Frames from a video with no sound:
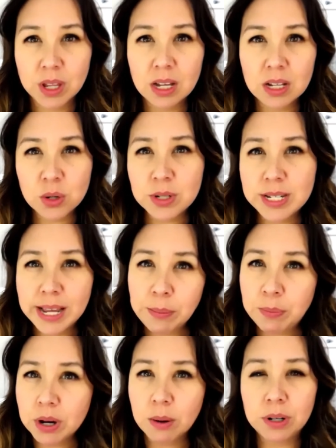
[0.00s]
So tip
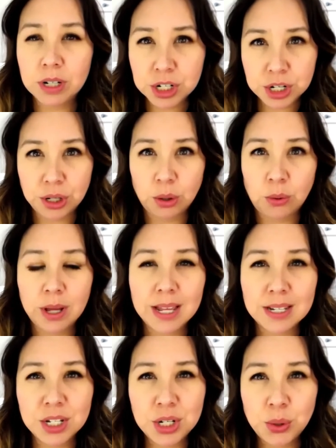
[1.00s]
number 2
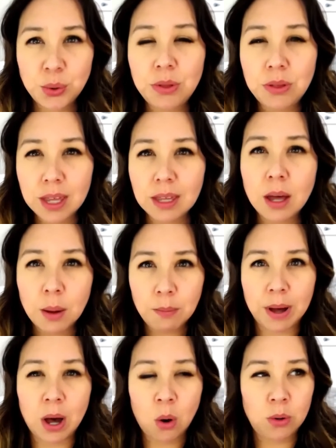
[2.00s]
is to think
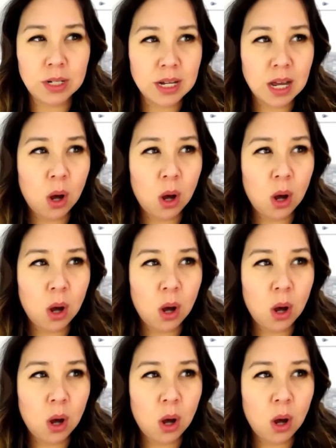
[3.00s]
about,